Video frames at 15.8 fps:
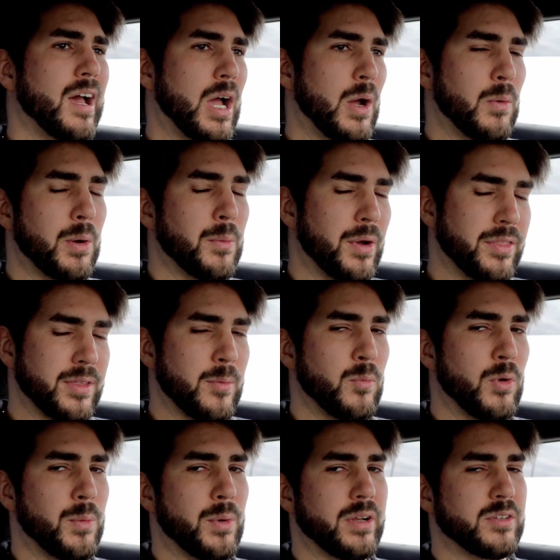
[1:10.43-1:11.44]
I went with
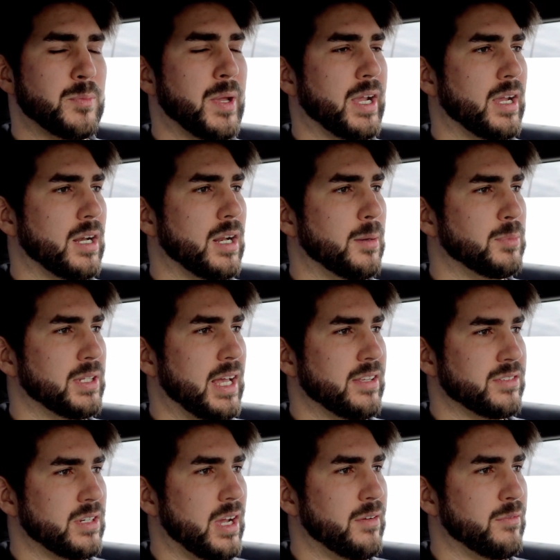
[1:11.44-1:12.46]
him. We went to pick it up
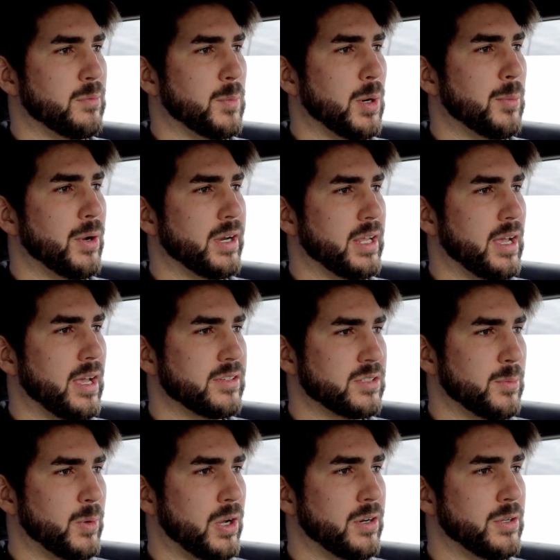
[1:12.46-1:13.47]
last night from our buddy
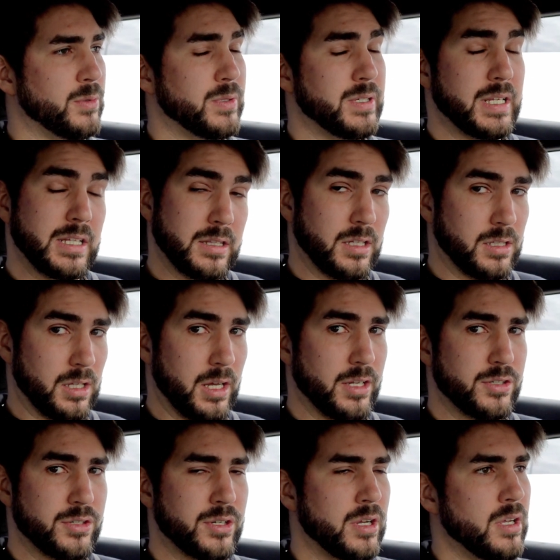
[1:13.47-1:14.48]
Esteban, who did the
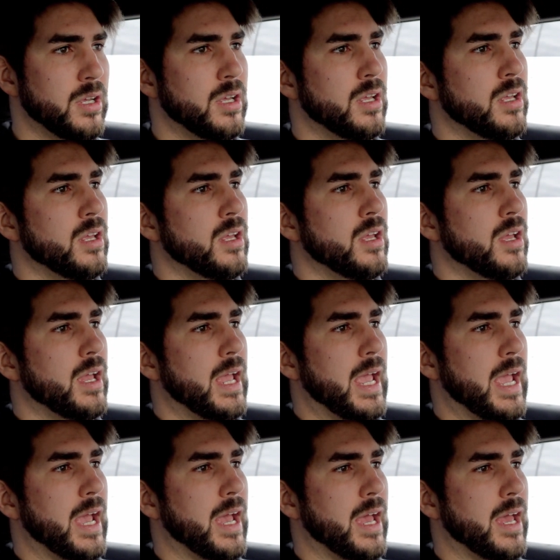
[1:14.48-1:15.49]
clutch,
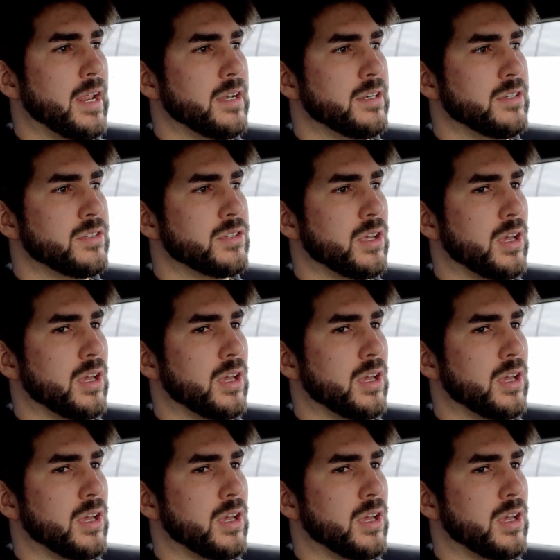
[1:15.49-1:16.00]
and